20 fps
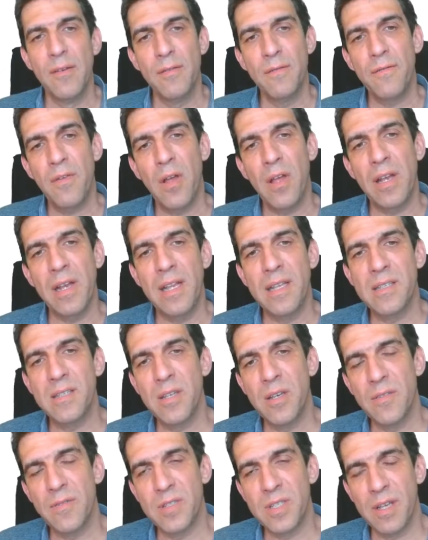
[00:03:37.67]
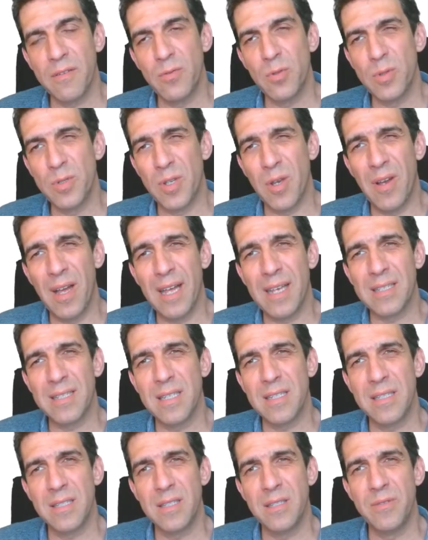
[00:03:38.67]
Finally, a service I've always got
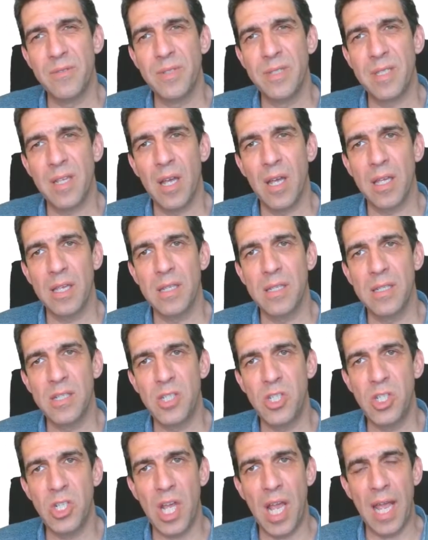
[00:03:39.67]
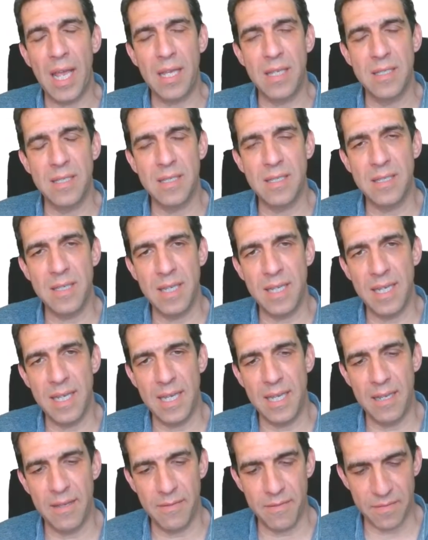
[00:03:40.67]
access to is I can check to see
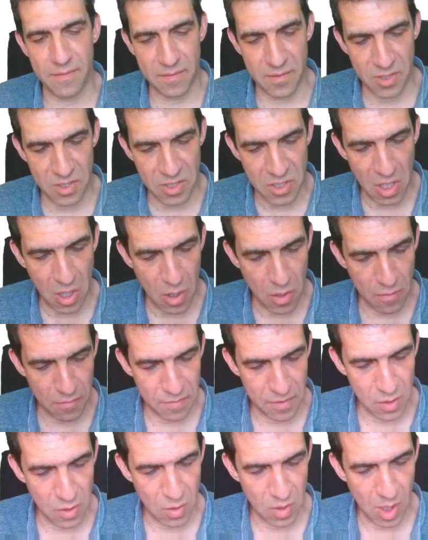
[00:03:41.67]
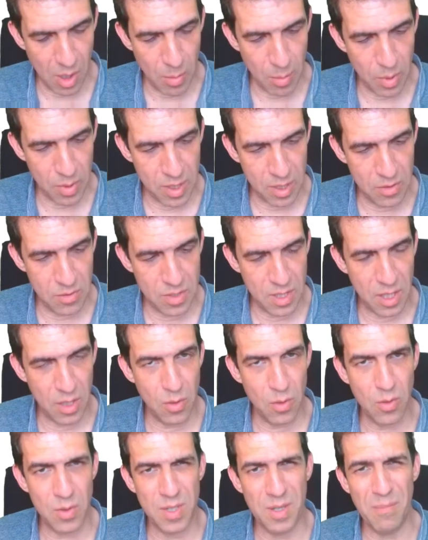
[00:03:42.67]
if staff in your company using
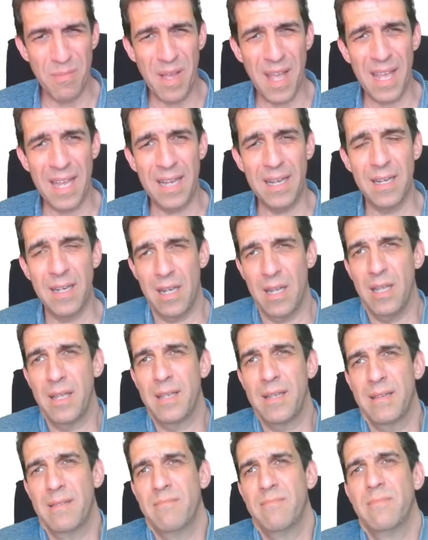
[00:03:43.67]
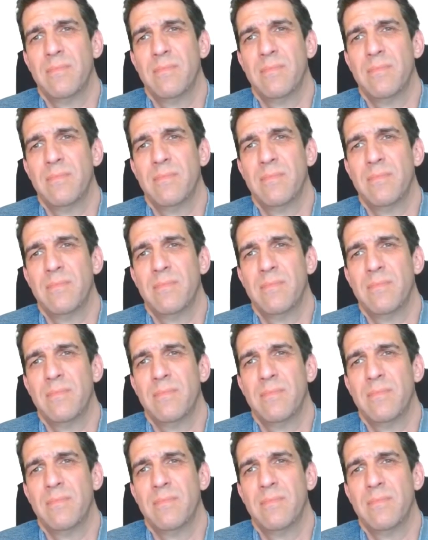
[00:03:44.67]
your domain, like